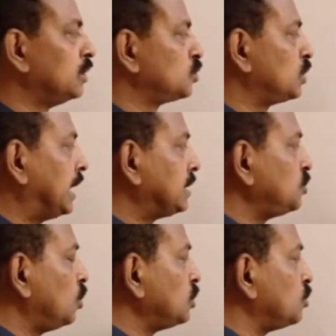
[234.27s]
So that
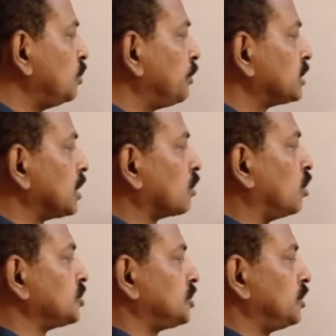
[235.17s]
is your universal
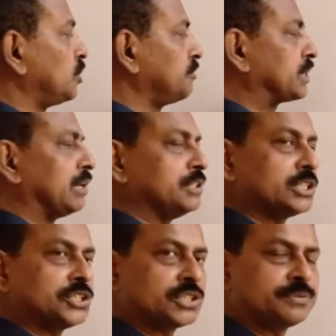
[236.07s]
constant of
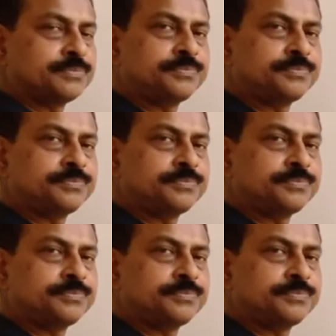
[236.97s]
gravitation.